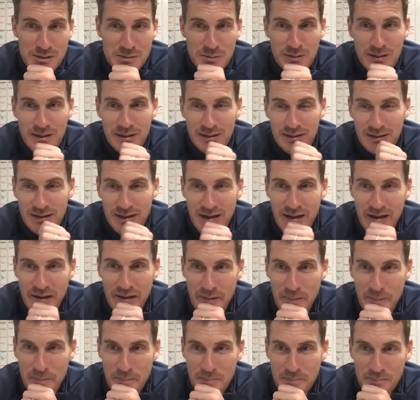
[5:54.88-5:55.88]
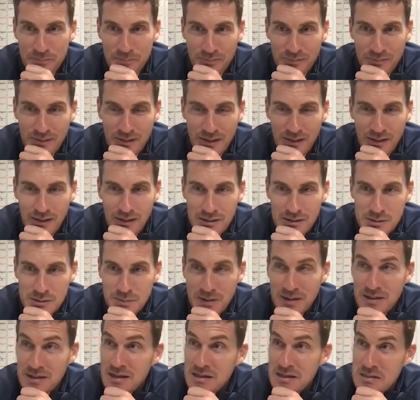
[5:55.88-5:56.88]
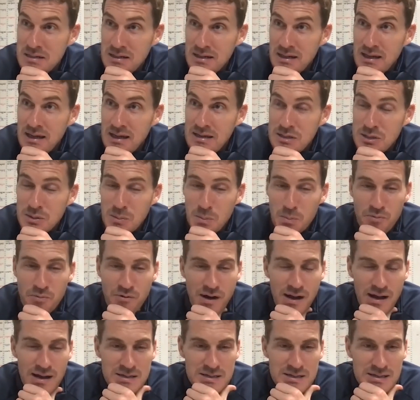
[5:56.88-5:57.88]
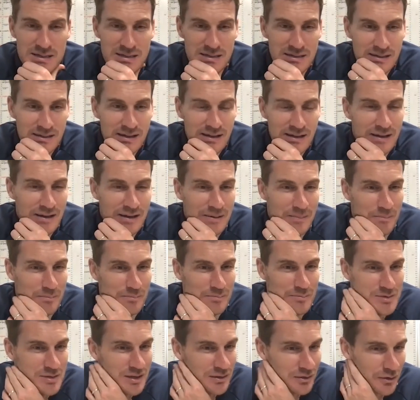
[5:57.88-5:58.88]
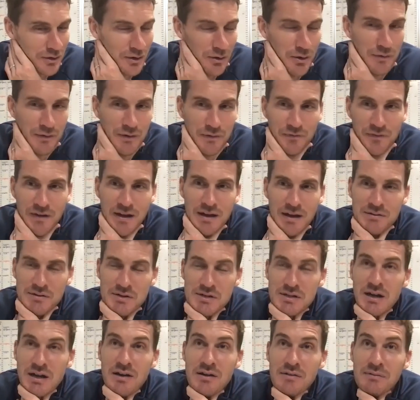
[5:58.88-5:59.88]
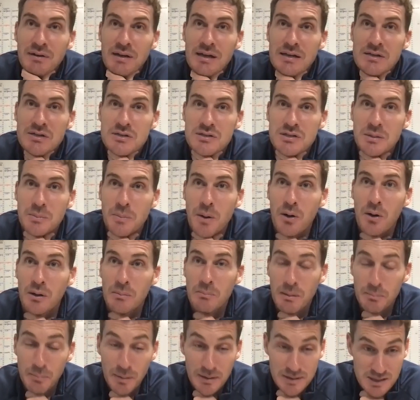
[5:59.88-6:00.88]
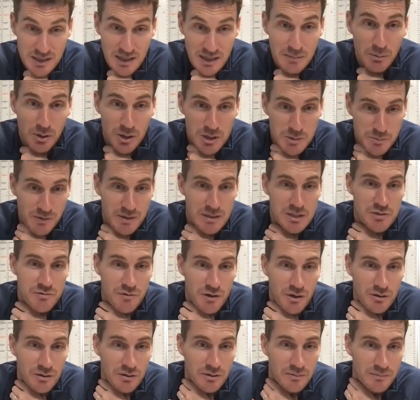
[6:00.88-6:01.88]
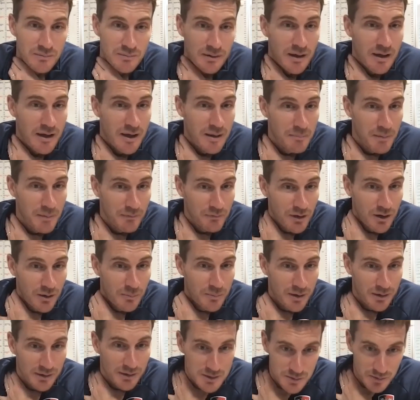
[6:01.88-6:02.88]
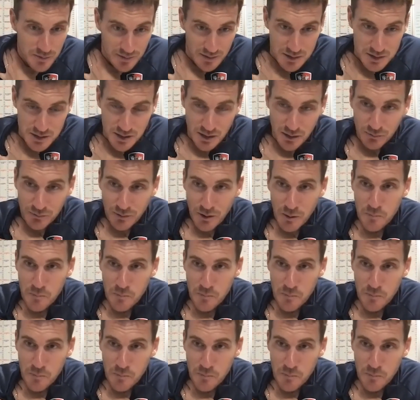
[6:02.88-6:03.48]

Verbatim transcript: with you. Um, I spent yesterday getting some prizes, um, so I don't know who the favourites are in relation to the bowling. My, my team looks pretty strong. Um, I've got to be honest with you, so no